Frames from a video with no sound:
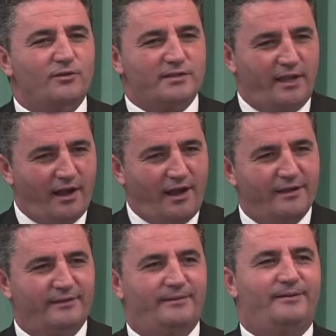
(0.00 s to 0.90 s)
say,
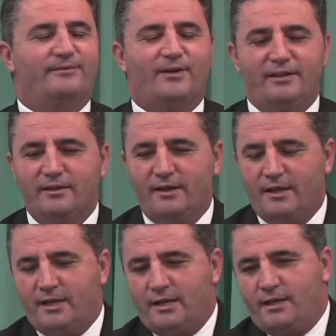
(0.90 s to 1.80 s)
hi, right?
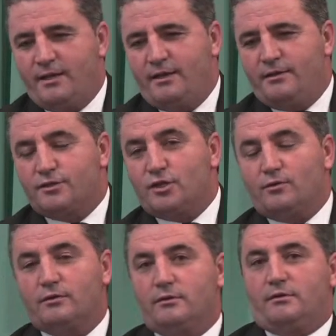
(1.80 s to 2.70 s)

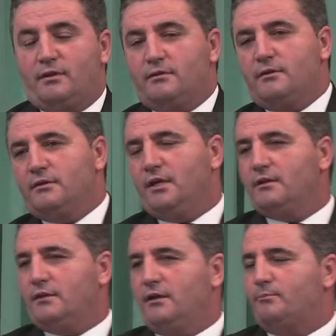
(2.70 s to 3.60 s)
So
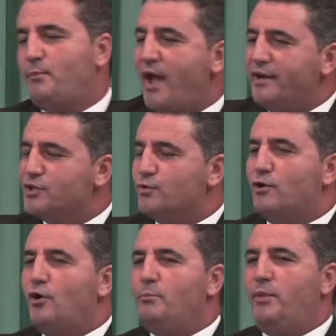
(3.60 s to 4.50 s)
the parents were
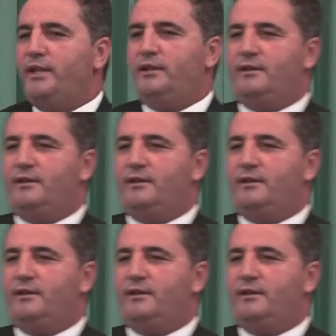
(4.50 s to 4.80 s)
complaining